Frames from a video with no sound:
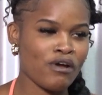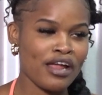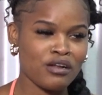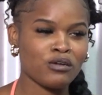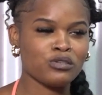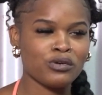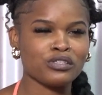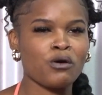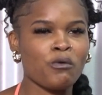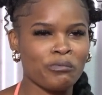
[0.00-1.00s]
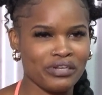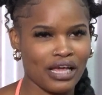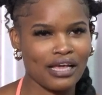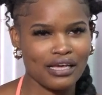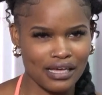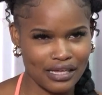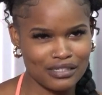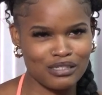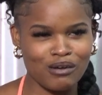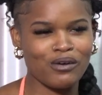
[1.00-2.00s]
Right now, doors are opening.
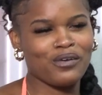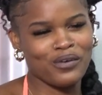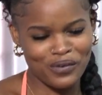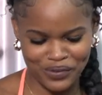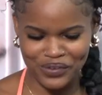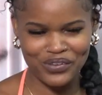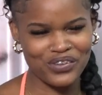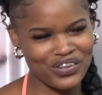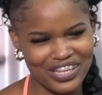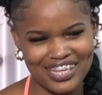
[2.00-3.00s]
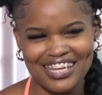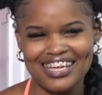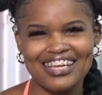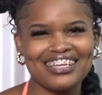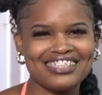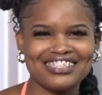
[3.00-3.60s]
So I guess a